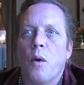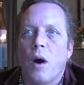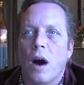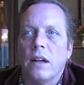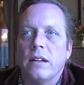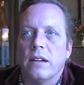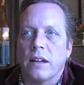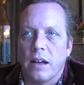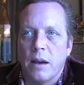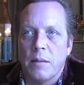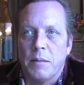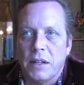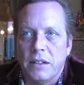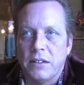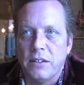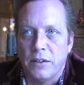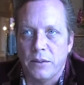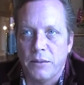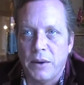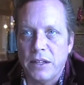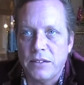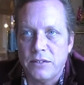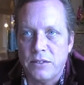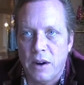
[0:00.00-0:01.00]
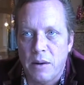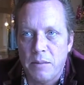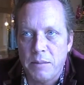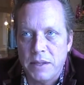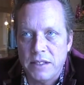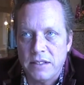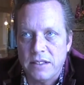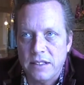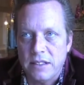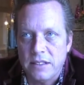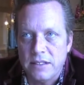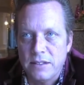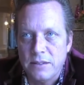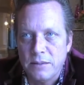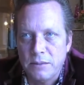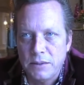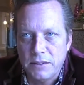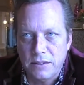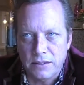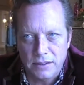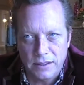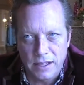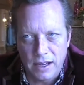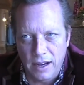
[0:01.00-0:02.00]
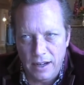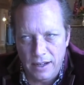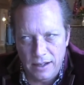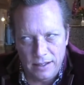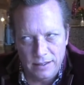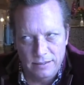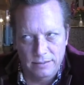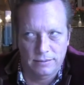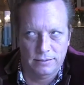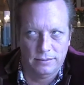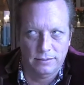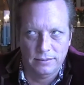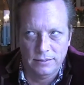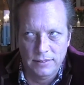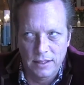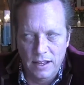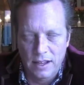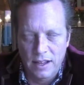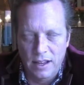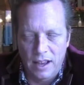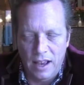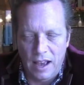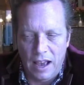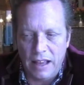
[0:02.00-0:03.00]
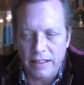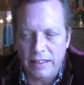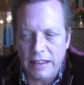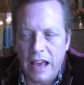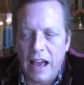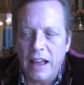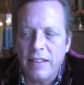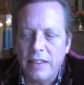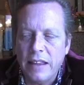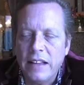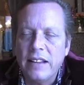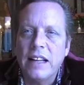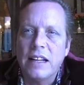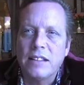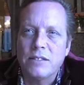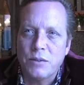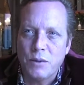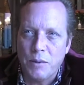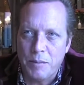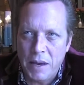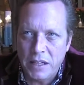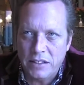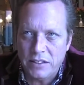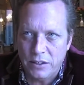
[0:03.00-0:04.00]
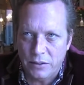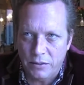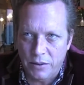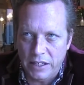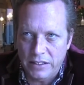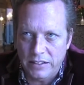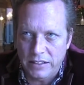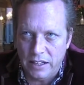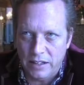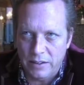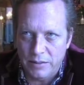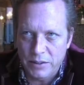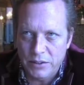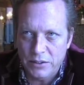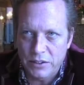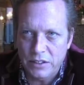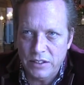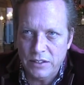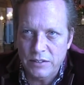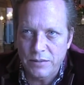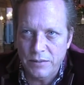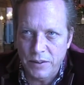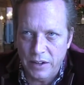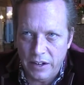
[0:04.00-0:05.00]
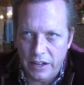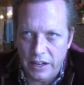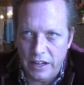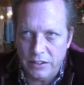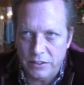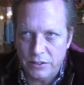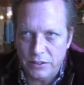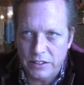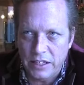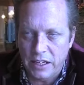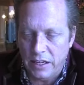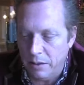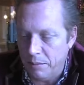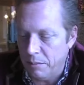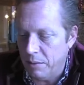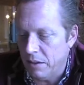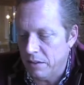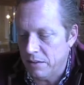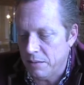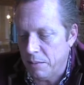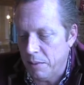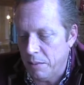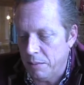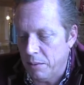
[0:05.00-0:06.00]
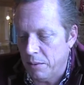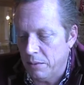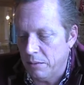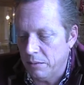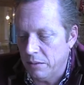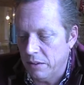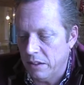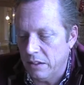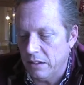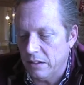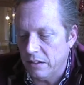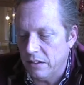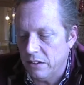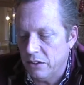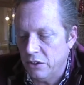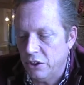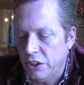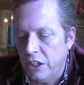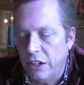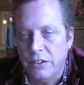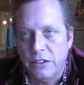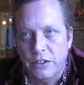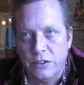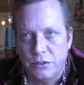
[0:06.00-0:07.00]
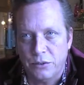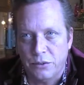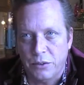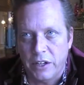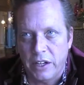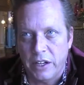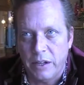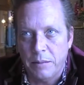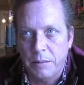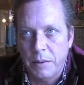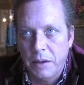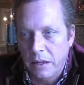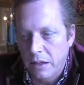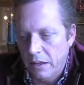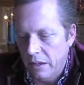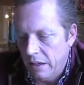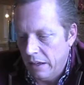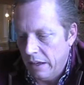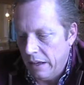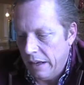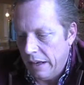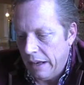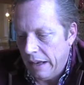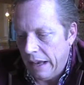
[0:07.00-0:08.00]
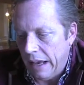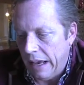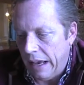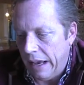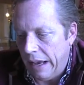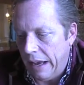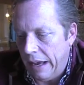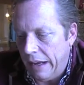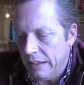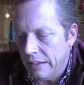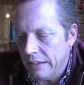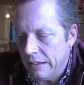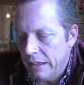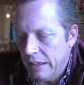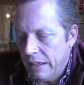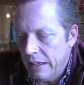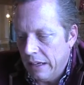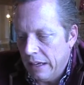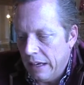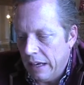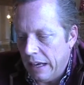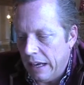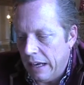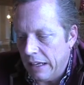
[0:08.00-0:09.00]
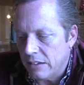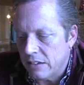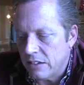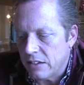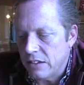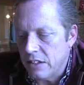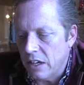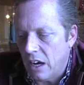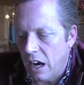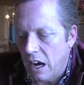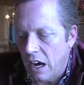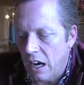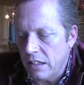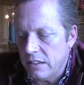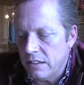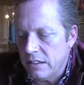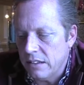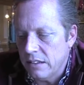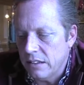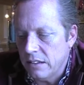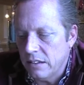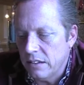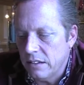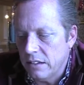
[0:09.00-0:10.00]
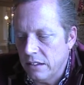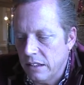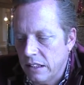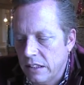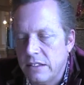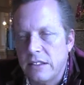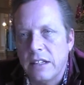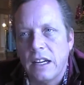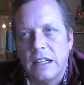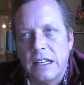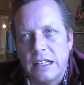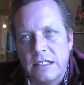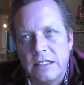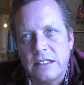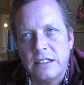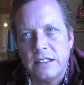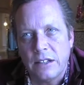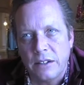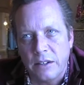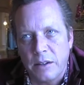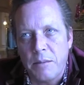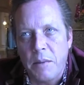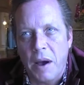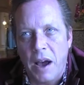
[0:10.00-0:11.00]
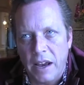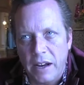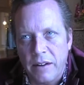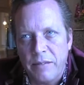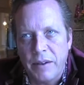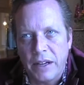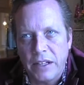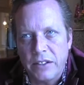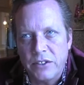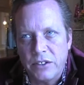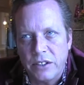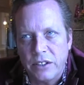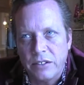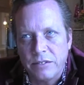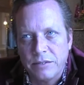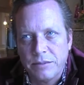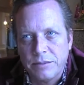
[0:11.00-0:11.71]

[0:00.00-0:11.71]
want to come into the restaurant business, which is kind of, I think that's what makes it great television. It's very entertaining because people can share the dream, and it's not necessarily my adventure.